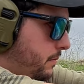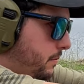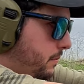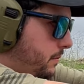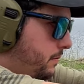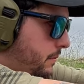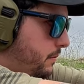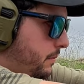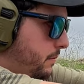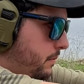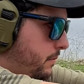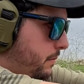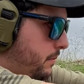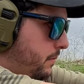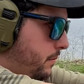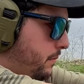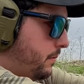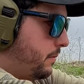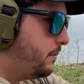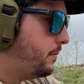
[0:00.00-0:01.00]

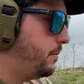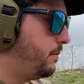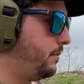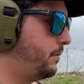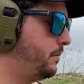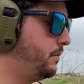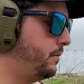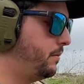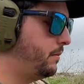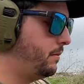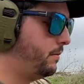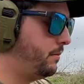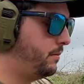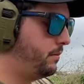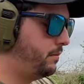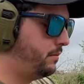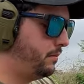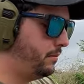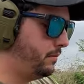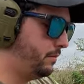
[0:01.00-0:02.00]

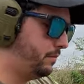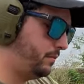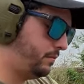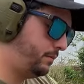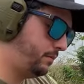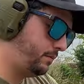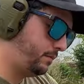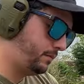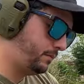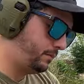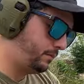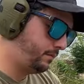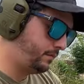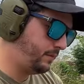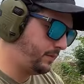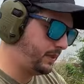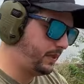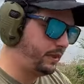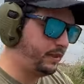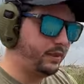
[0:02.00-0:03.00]

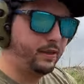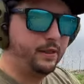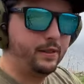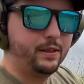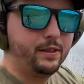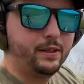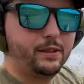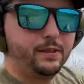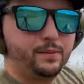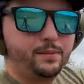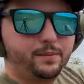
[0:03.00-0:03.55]
[no speech]